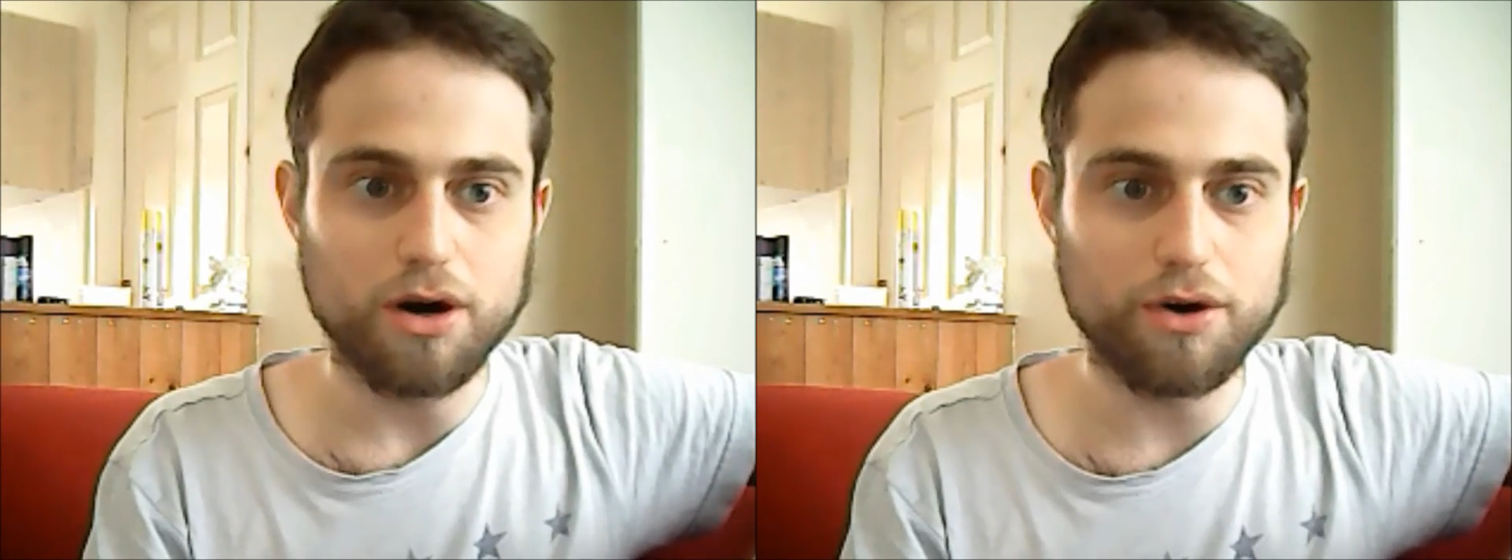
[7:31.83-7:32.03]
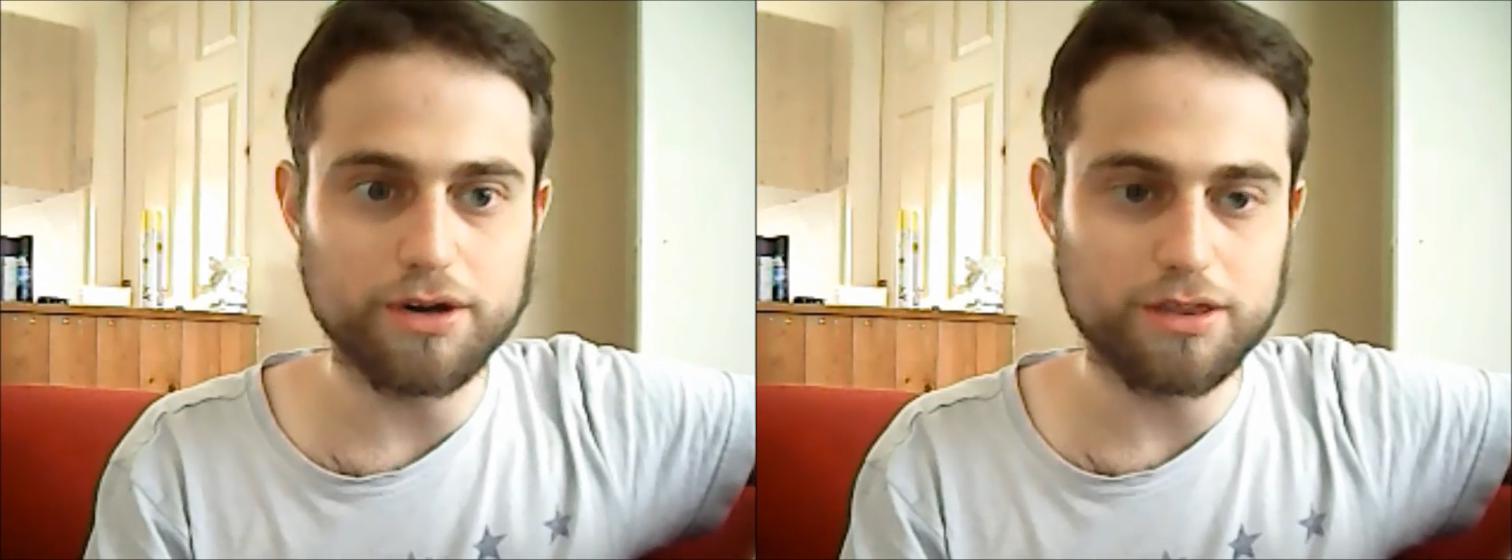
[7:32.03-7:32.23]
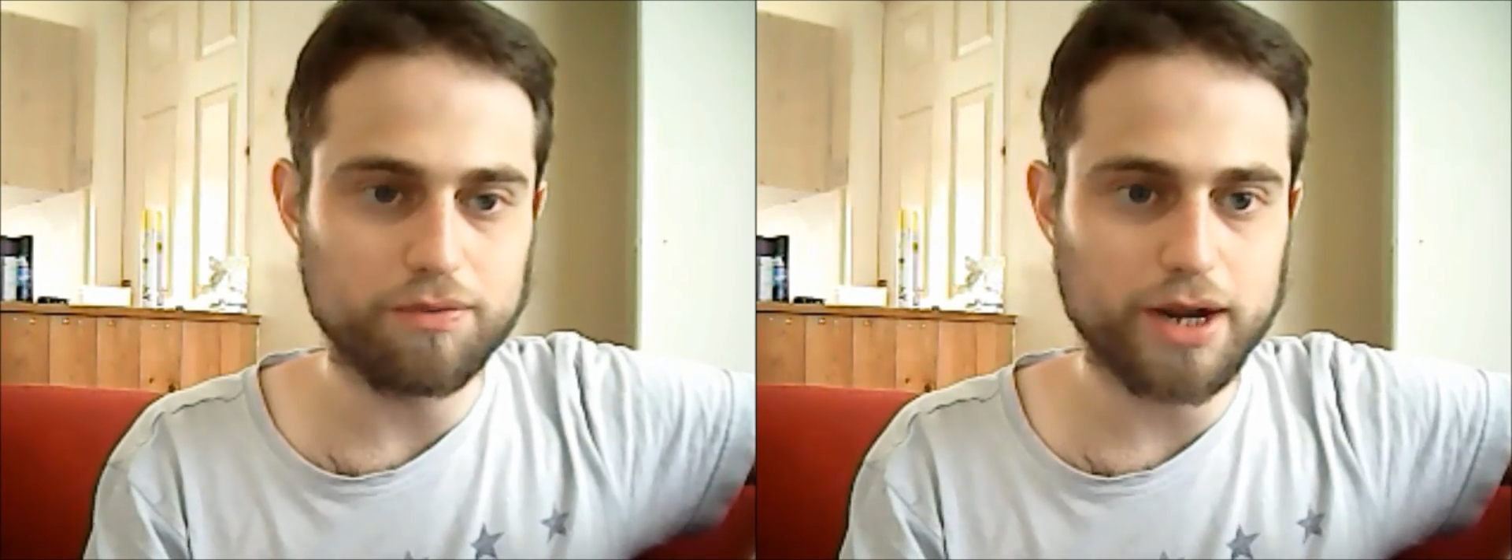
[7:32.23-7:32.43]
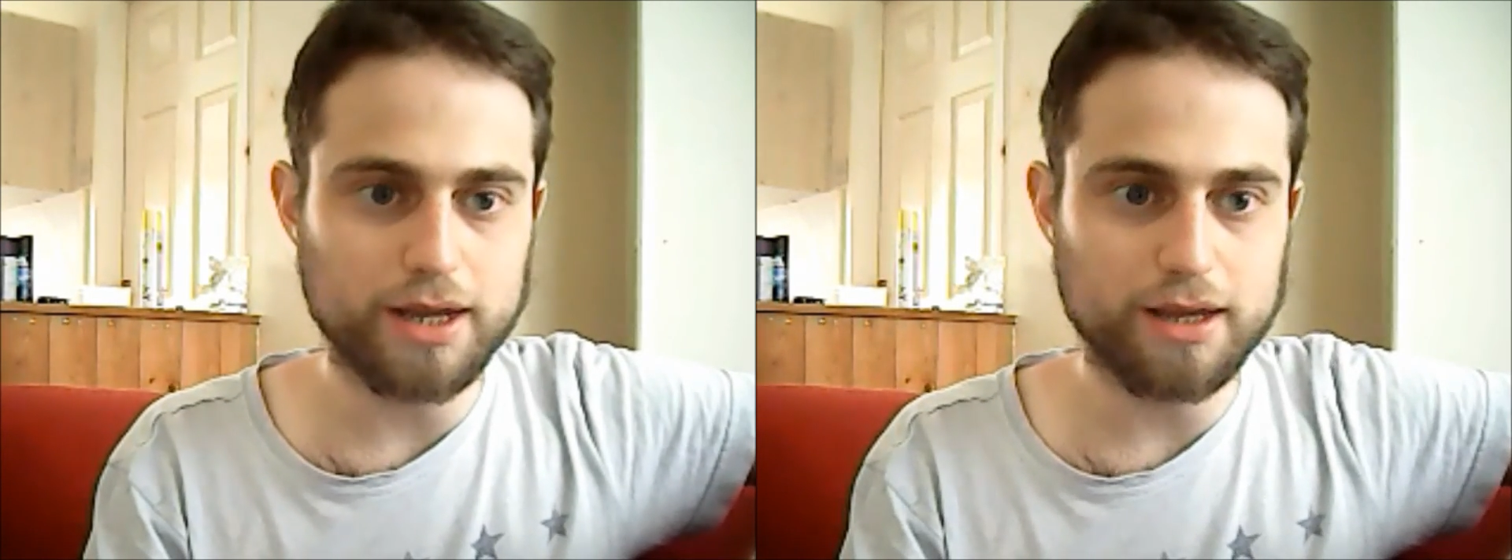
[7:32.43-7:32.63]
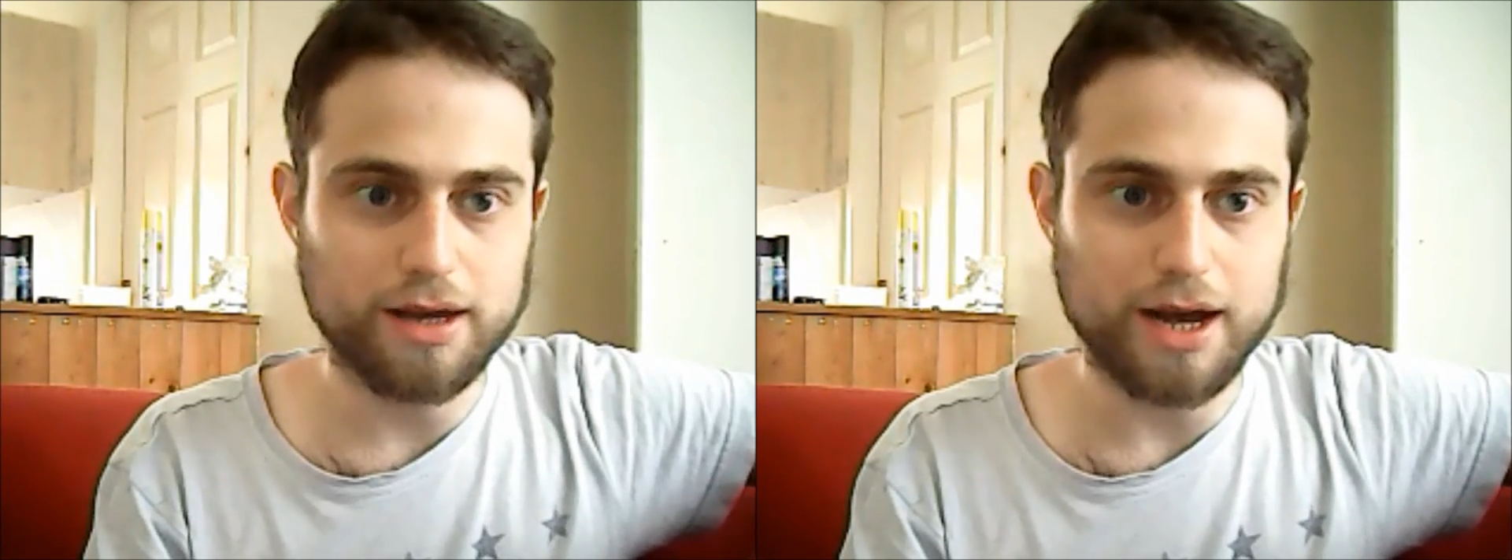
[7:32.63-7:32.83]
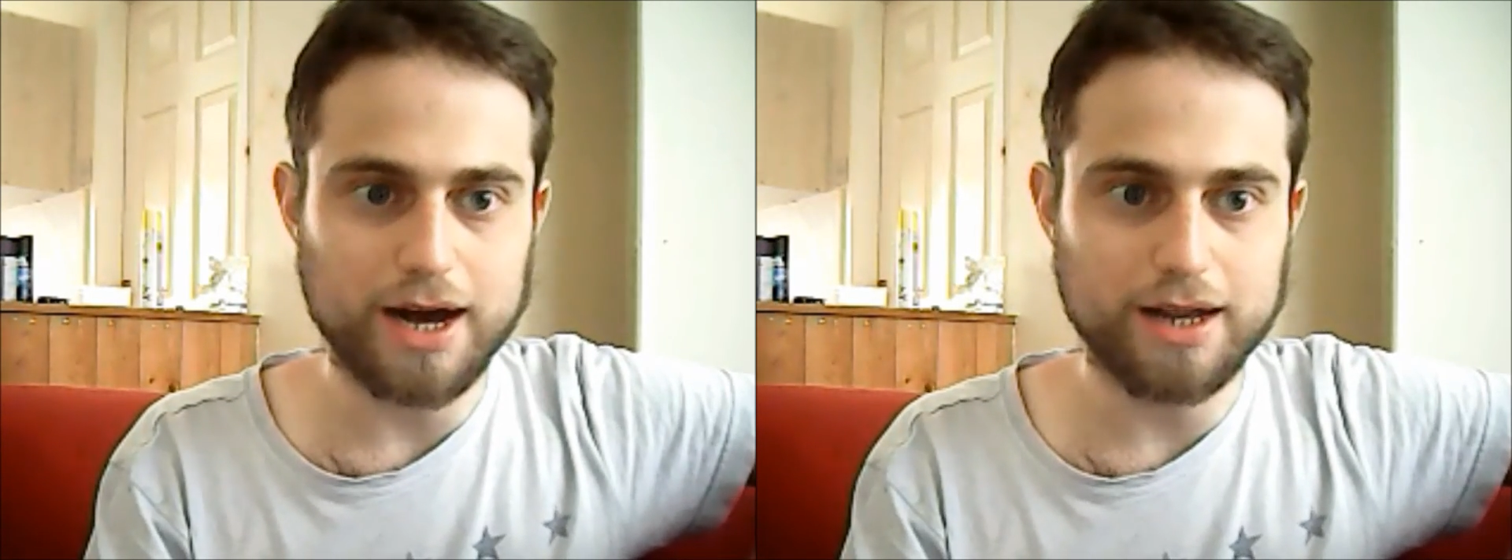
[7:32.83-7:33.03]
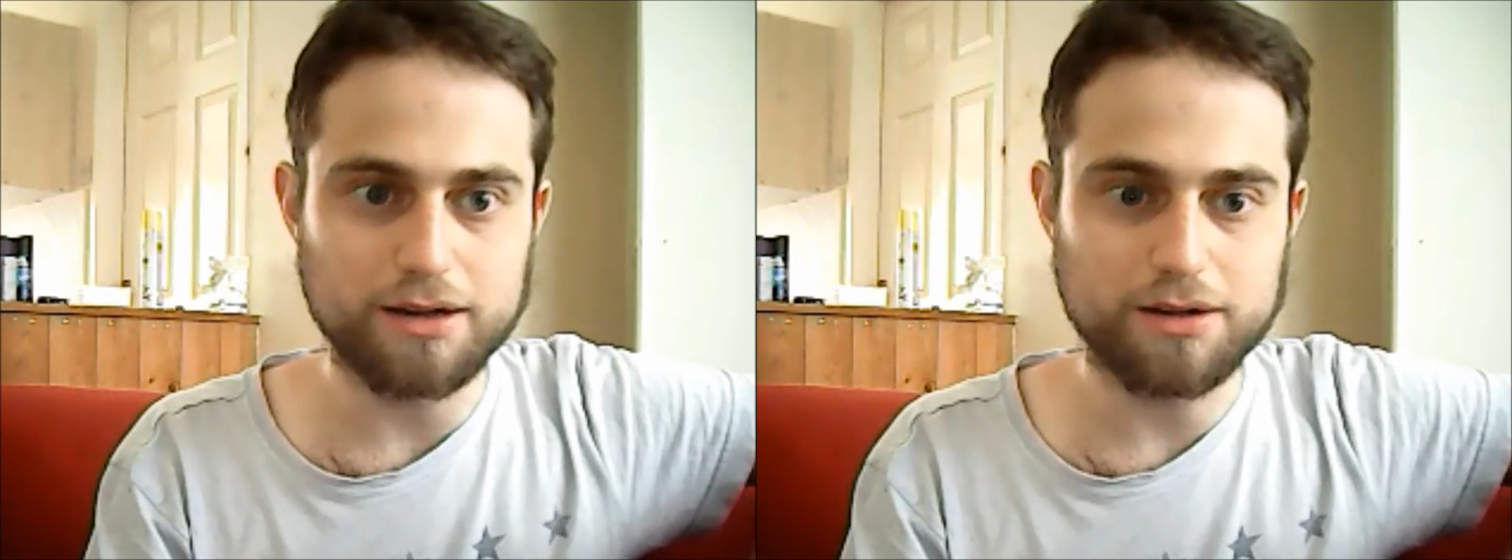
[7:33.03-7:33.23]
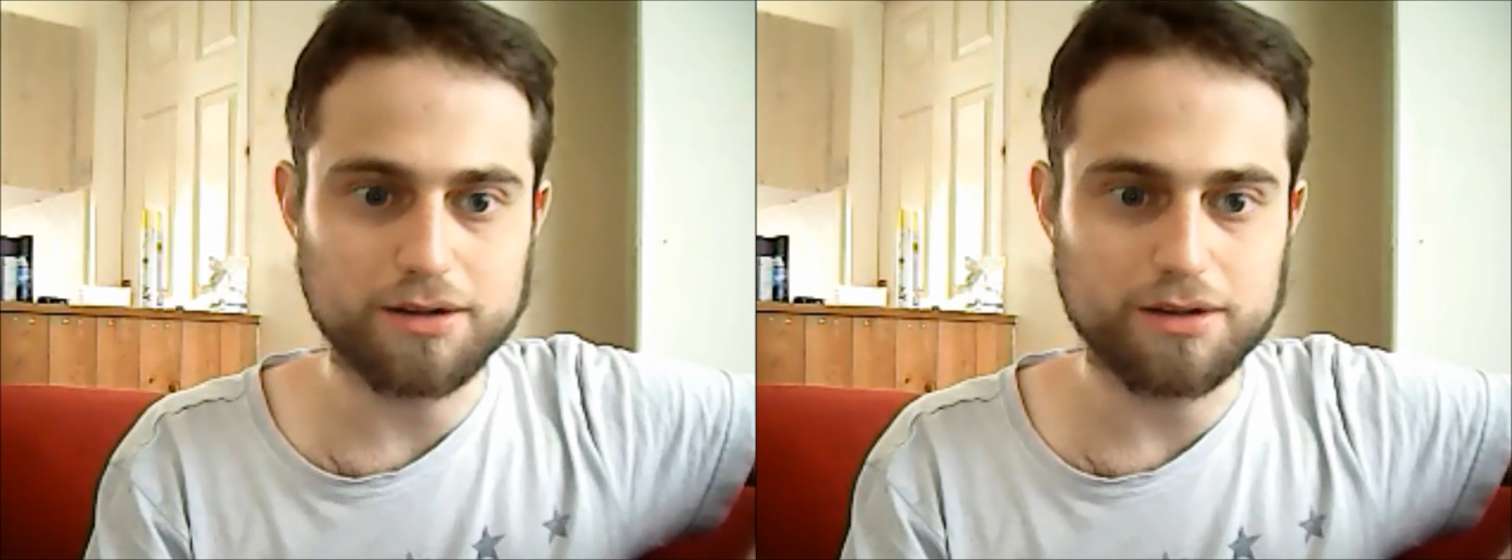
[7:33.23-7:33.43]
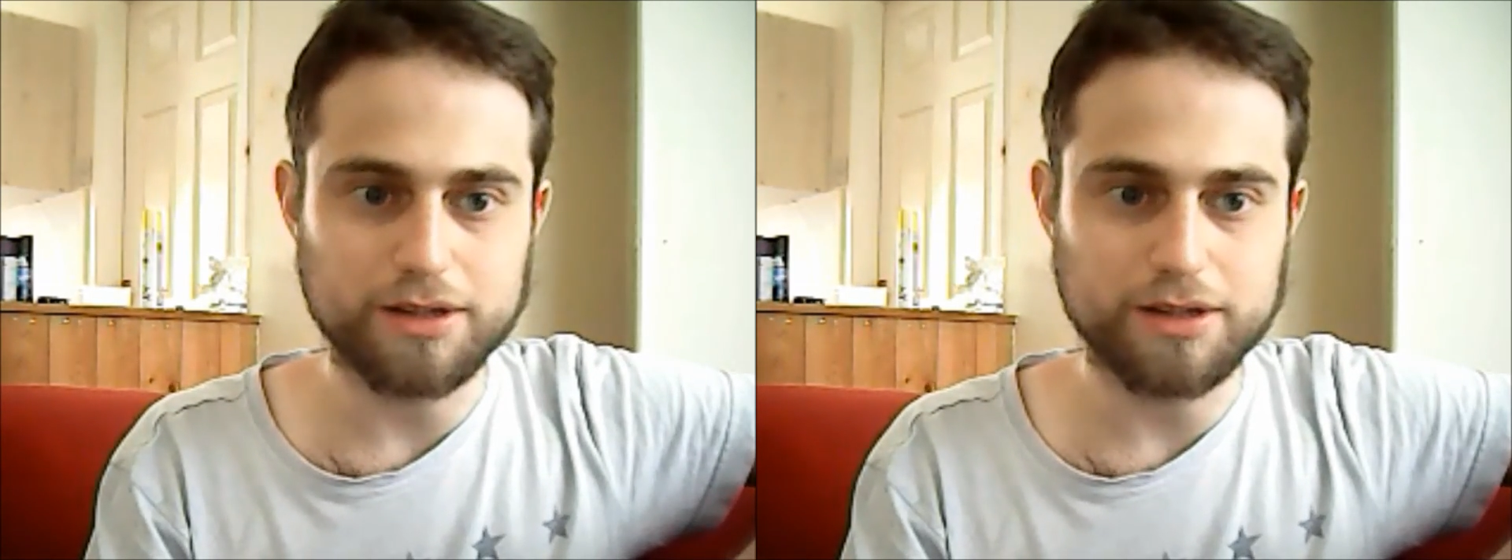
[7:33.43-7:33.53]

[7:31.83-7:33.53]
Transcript: or in the ring and